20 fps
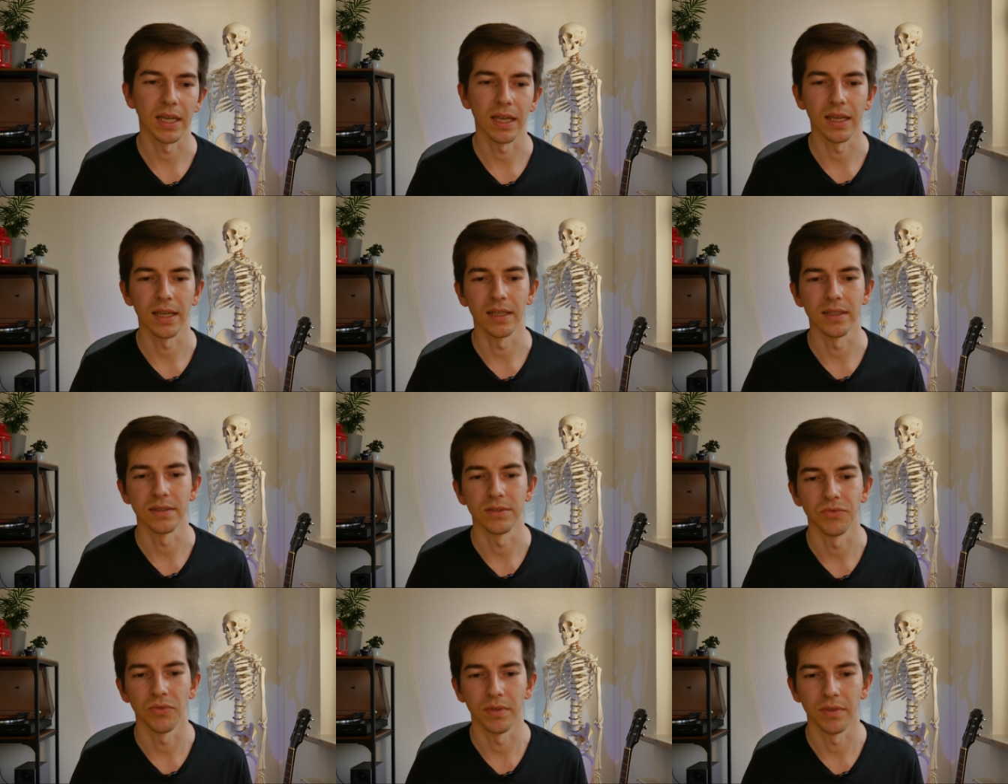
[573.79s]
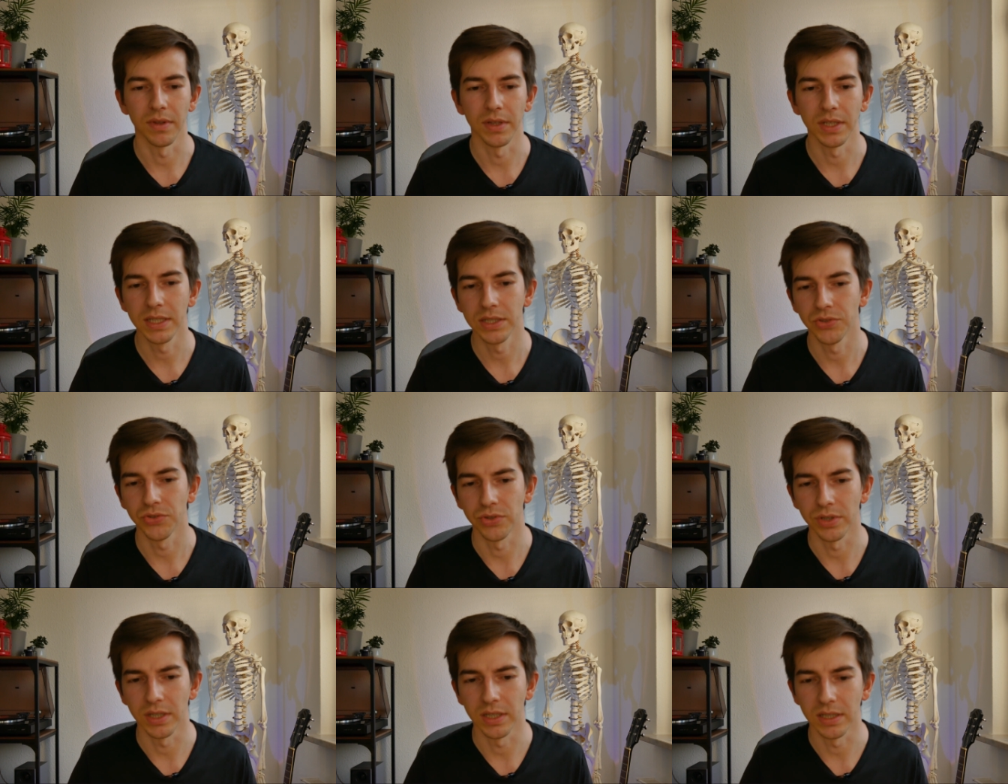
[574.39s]
and these
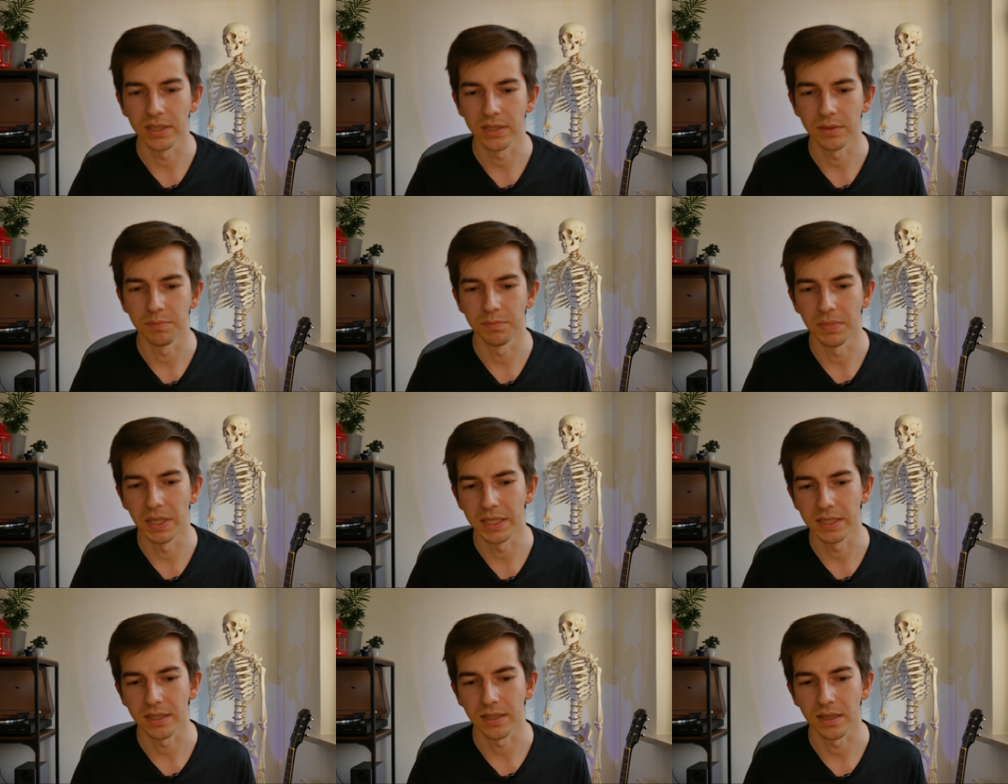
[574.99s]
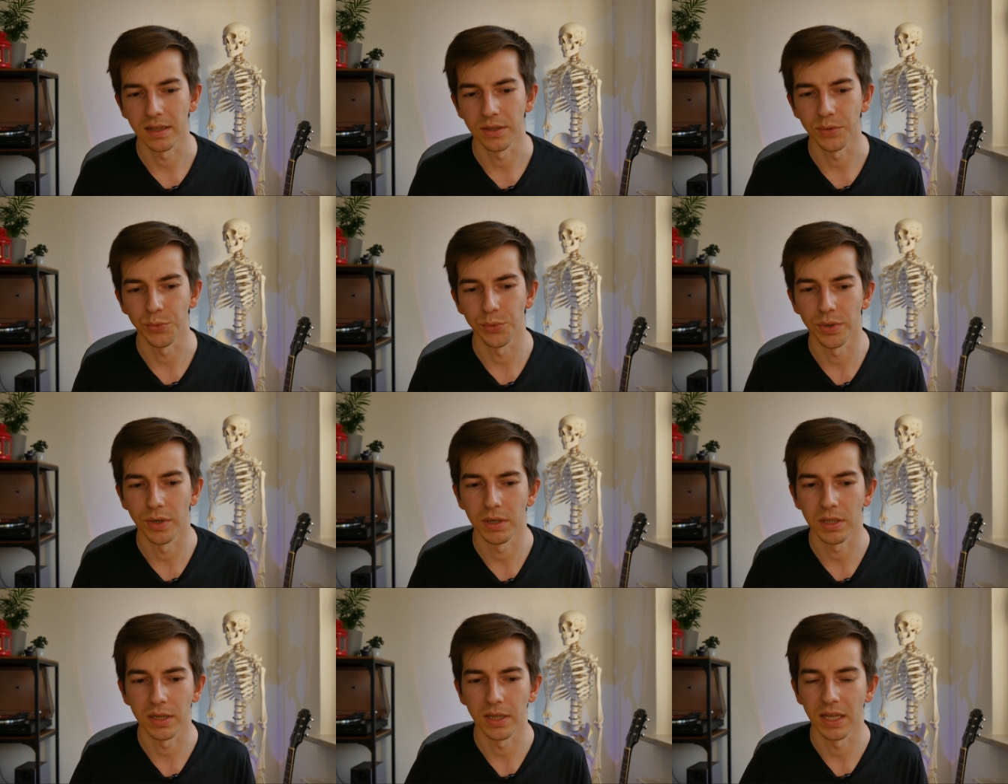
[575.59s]
trees basically
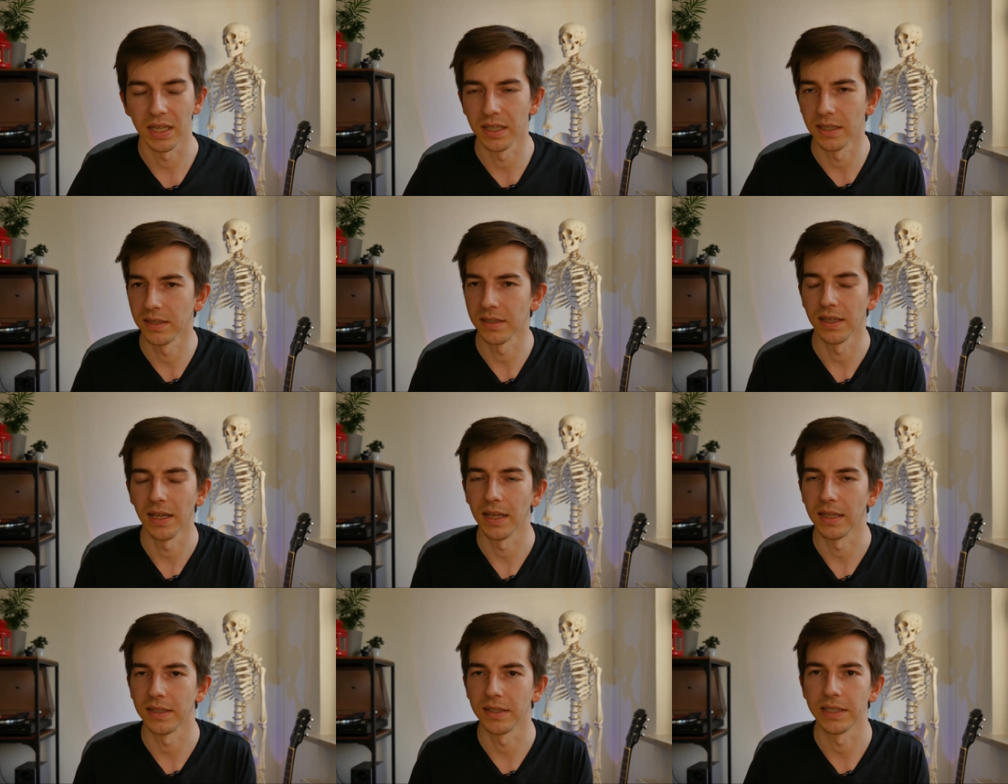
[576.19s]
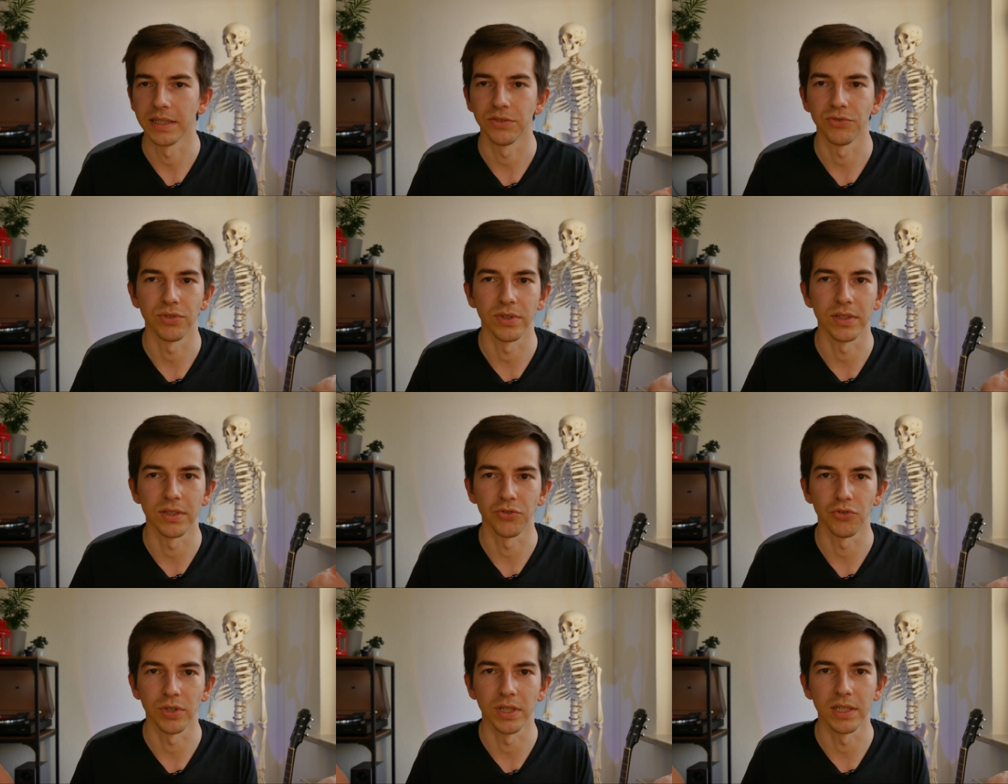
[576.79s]
work like any
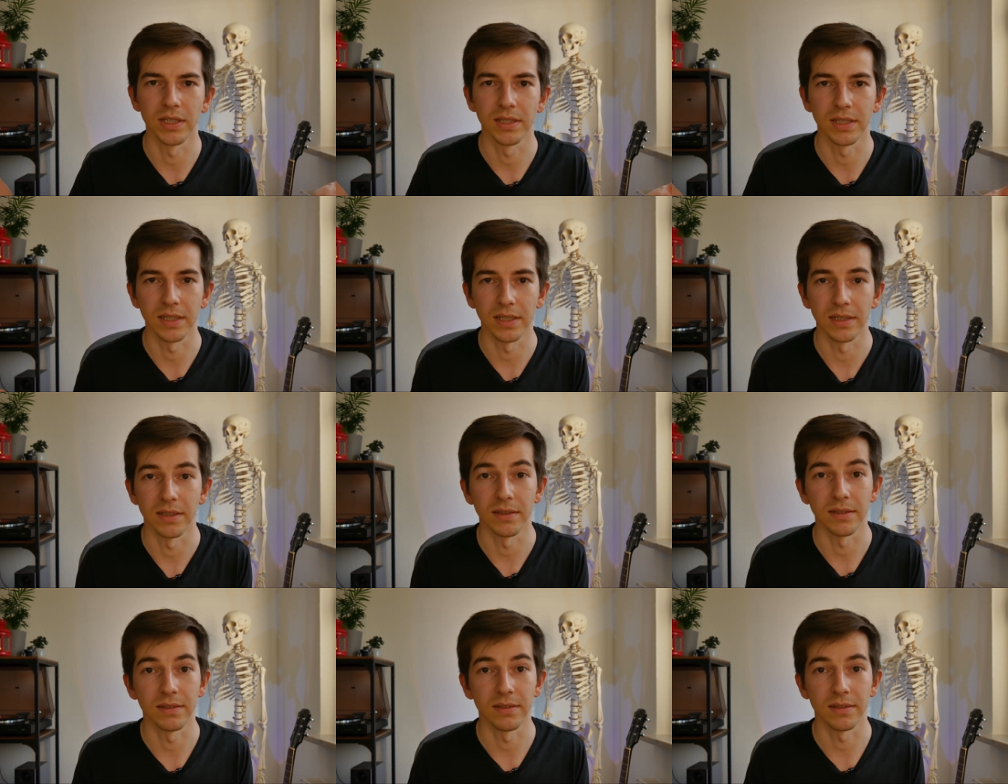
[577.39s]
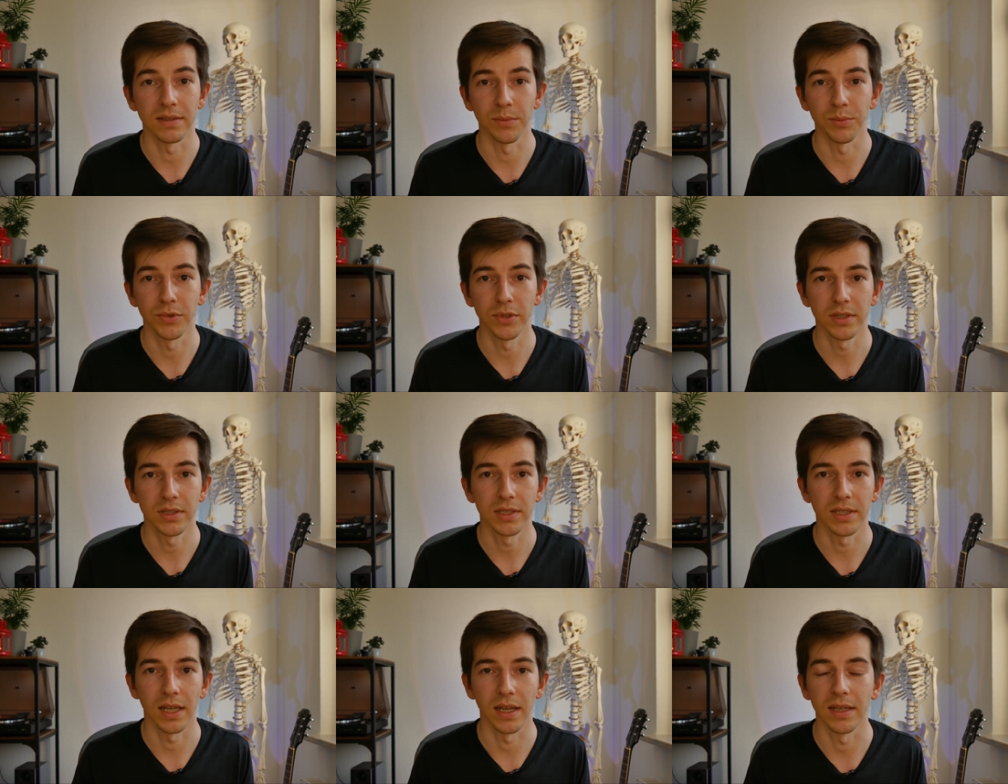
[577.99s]
three trees in
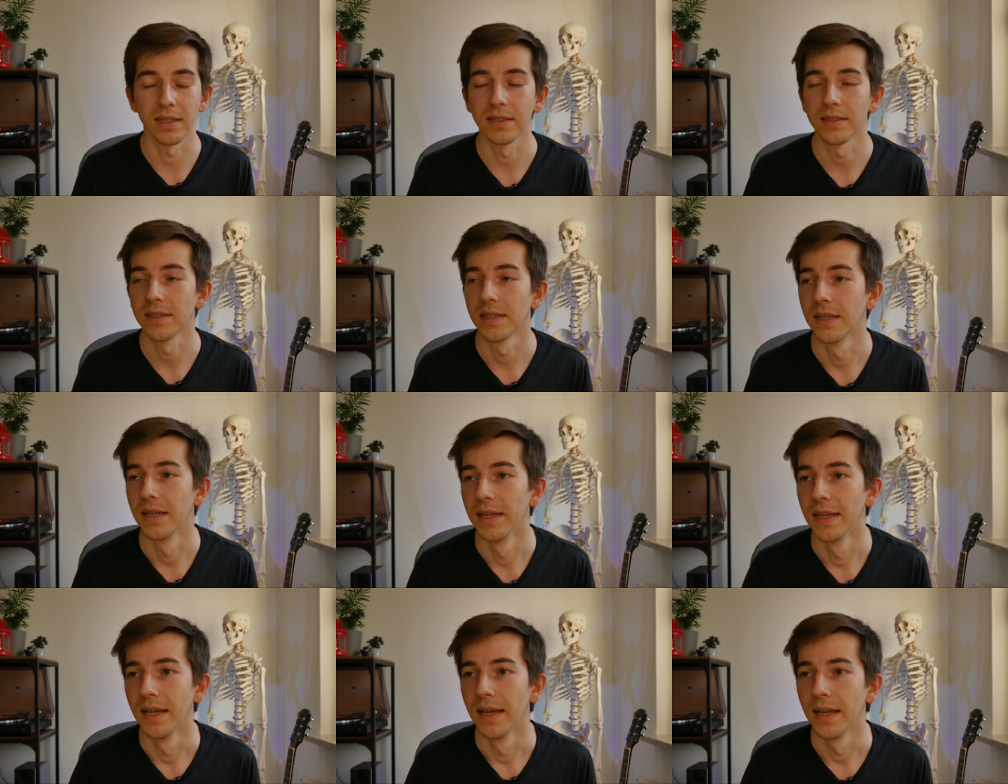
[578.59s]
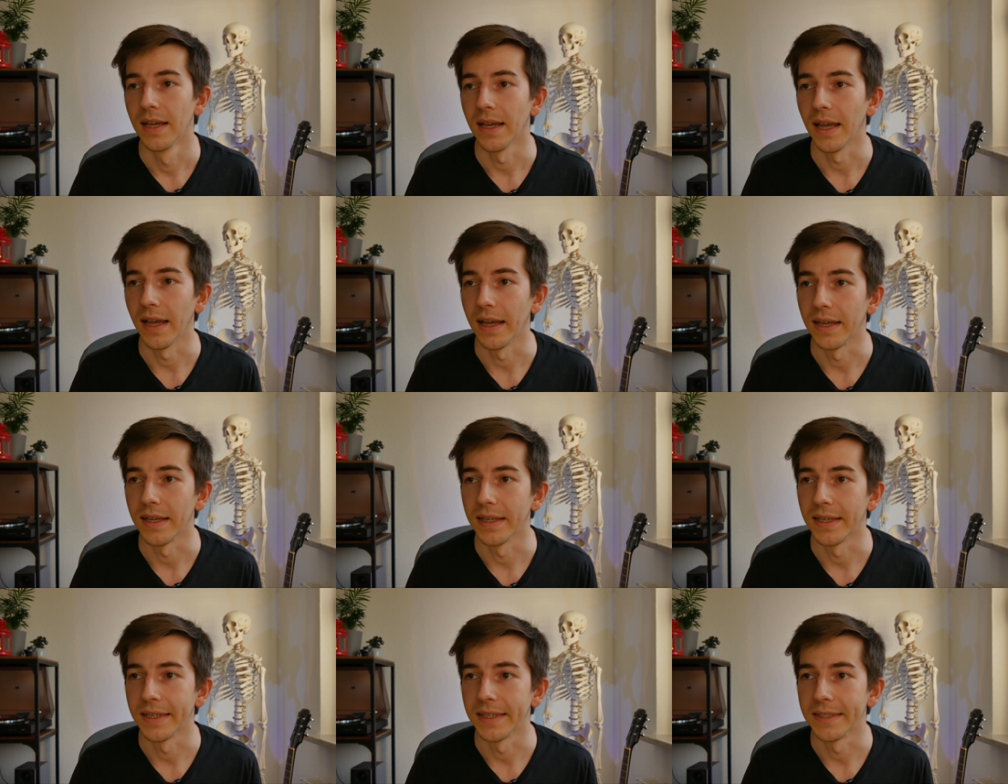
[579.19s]
computer science.
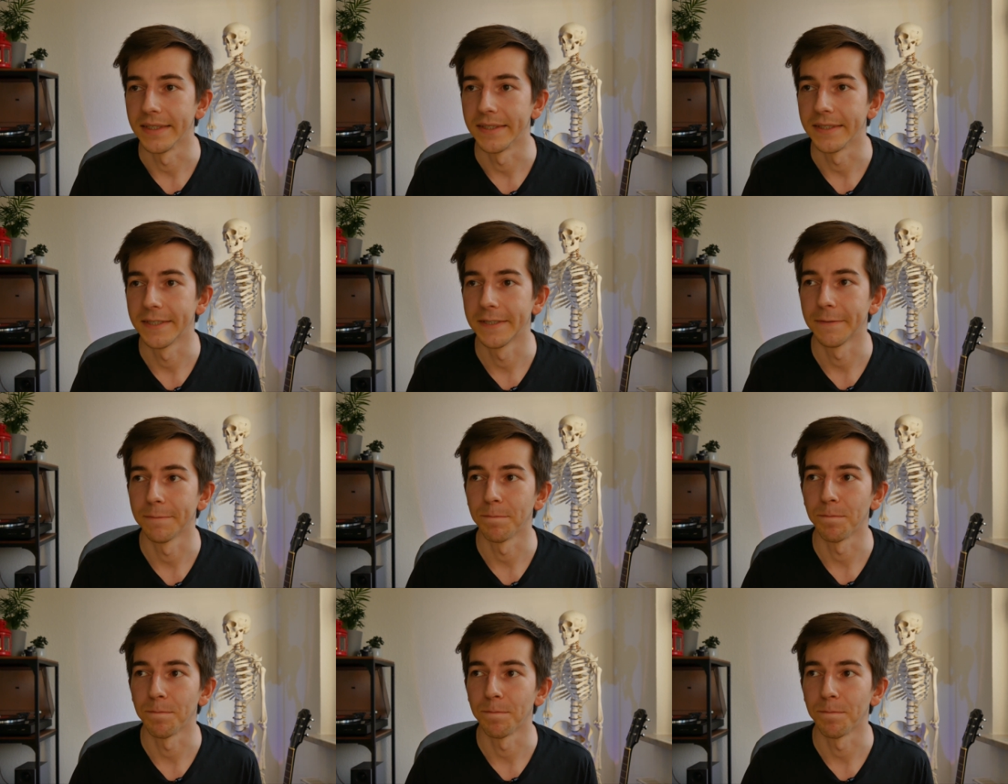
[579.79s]
And